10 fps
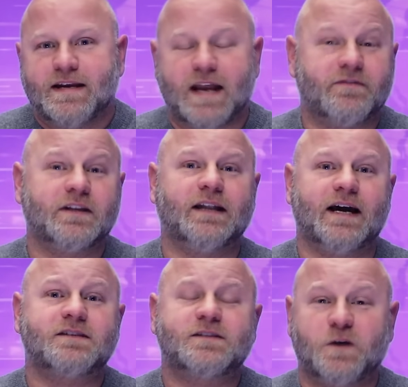
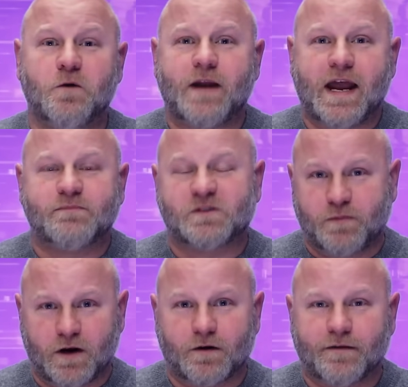Nevertheless, two names
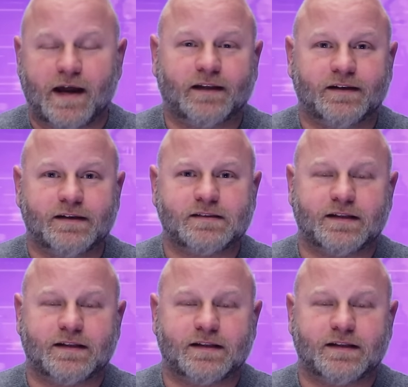appeared on that list,